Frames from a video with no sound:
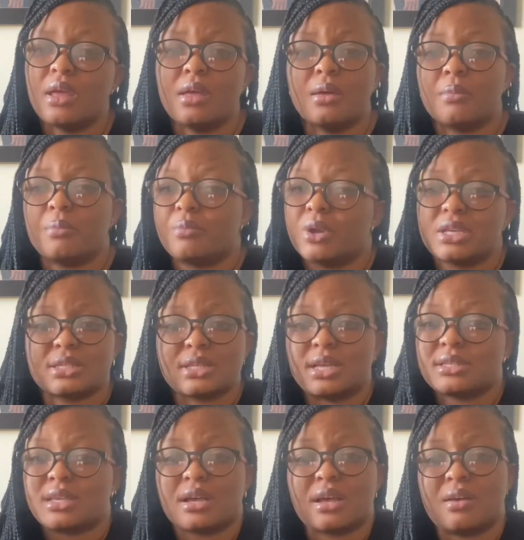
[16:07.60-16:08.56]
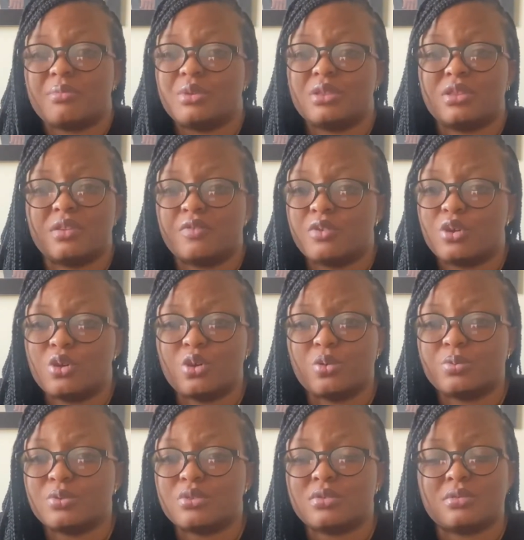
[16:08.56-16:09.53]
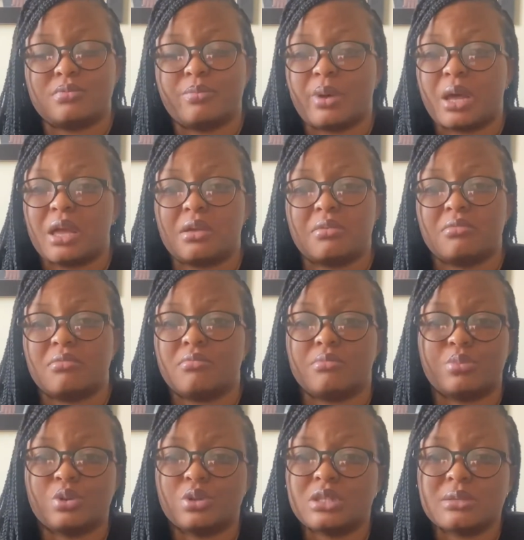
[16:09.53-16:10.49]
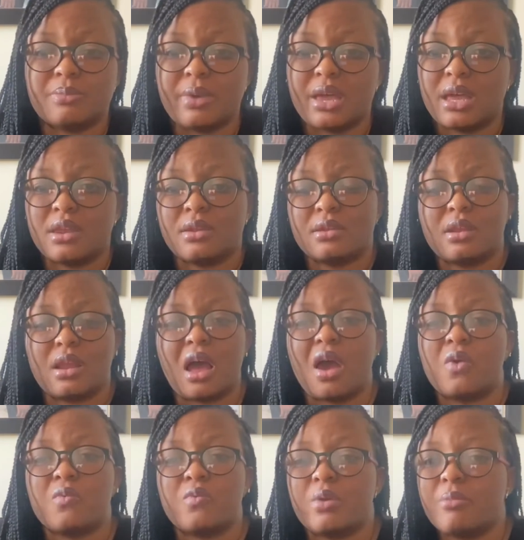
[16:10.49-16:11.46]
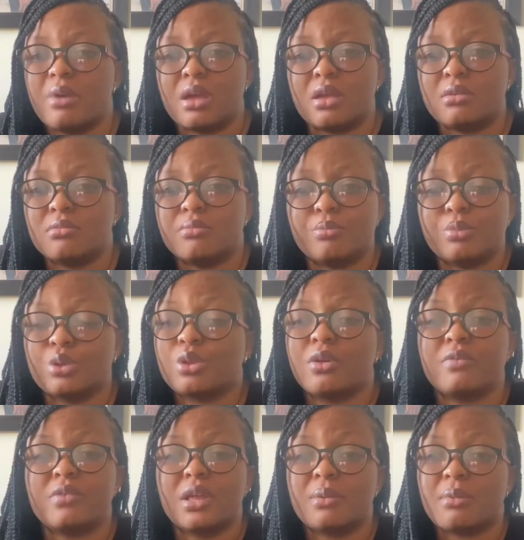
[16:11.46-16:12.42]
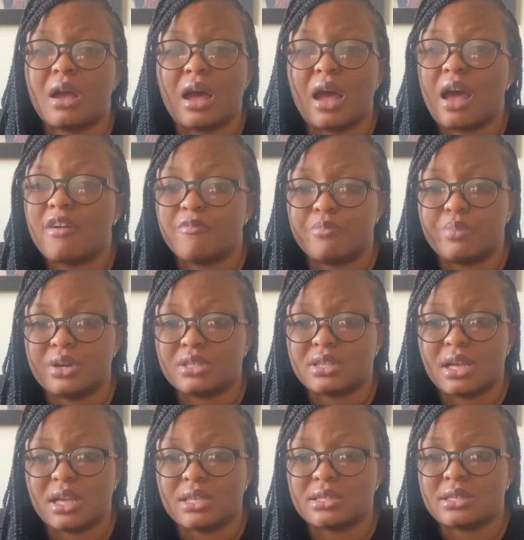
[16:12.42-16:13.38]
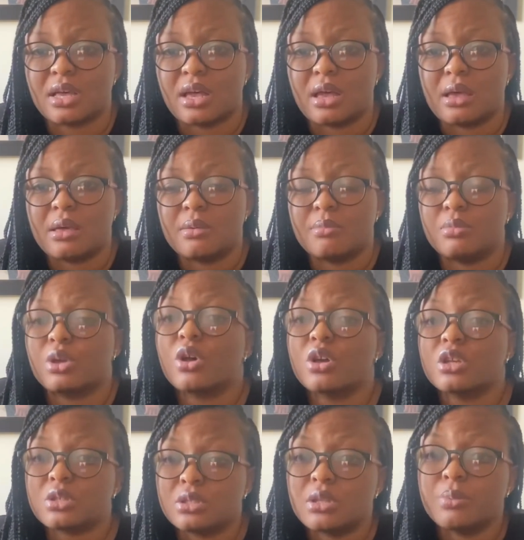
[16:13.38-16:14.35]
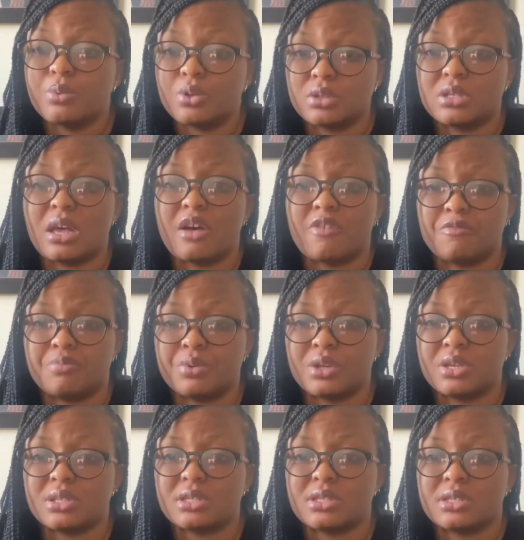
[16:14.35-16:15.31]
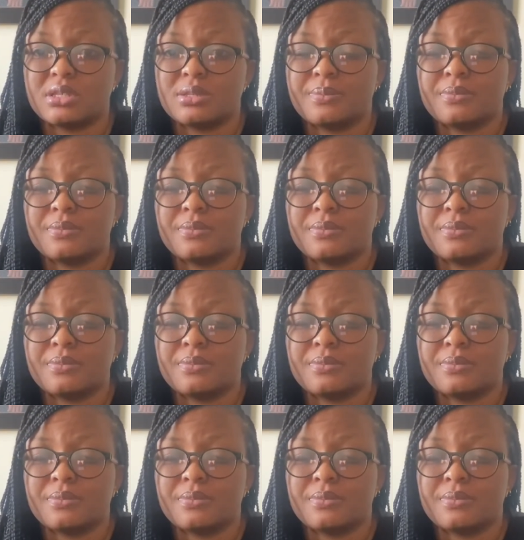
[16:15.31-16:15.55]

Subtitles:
Breast cancer can be developed by both men and women. Both of them can have breast cancer because they both have breasts.